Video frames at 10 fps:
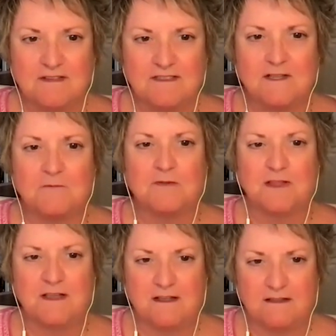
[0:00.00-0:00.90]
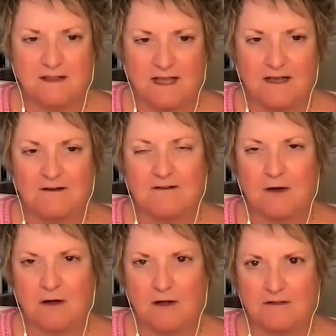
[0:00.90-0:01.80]
Simply allow
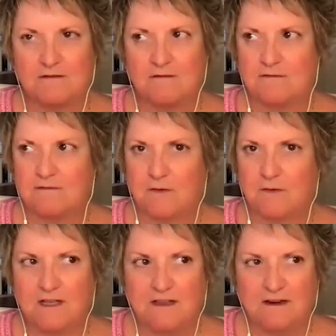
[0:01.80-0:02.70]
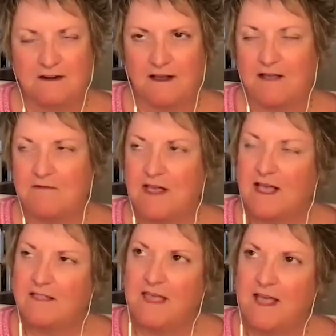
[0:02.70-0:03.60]
all to unfold. Now, I've
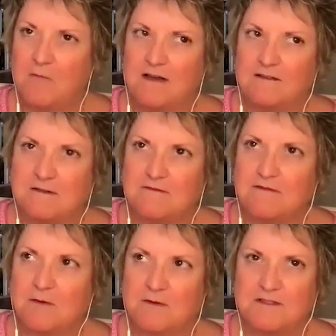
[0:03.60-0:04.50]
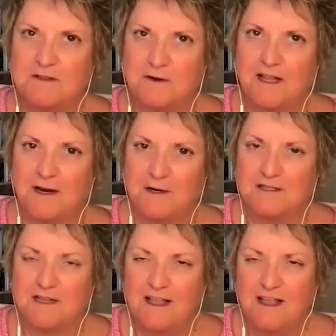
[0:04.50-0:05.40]
had that mantra for almost 30
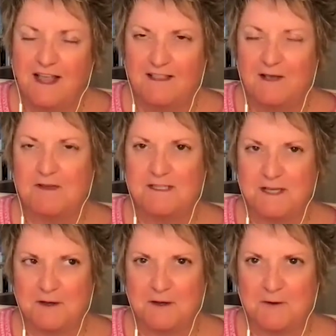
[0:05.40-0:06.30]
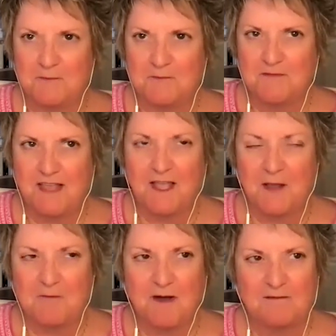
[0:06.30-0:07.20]
years. And let me tell you, that
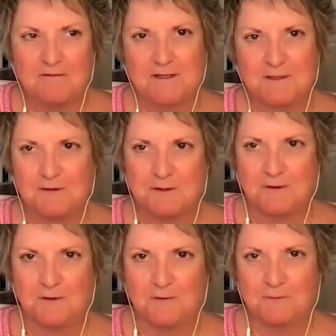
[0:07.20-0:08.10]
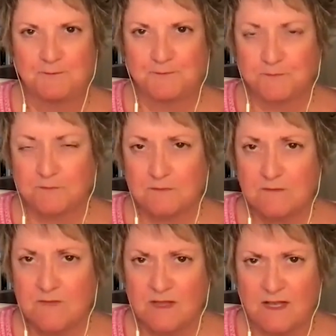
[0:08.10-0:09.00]
came out of a soul journal
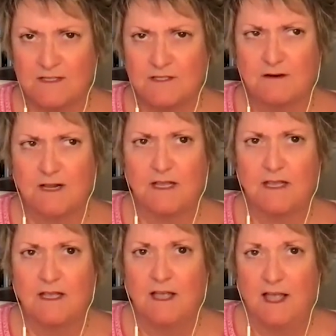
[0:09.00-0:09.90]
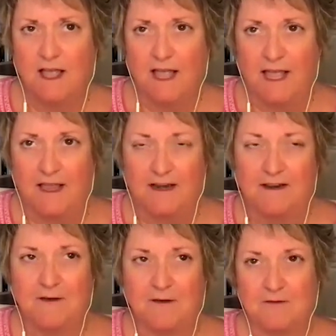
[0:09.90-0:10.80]
entry.
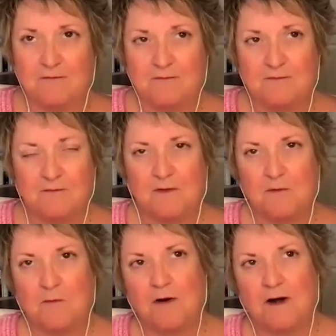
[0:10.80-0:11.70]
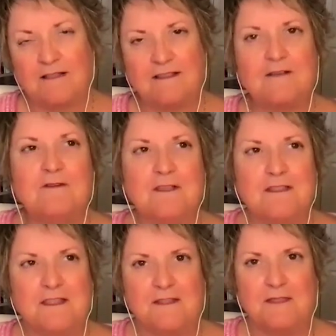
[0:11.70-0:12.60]
And the more I live
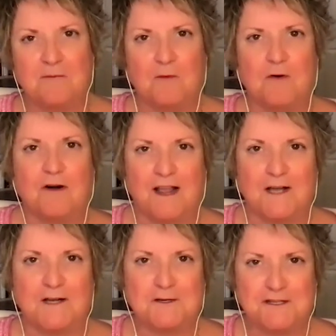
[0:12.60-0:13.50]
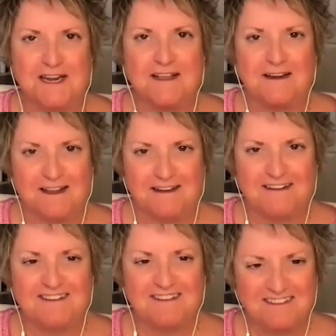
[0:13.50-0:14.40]
with it, the more I understand
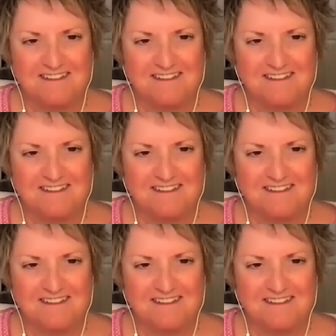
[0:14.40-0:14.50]
it.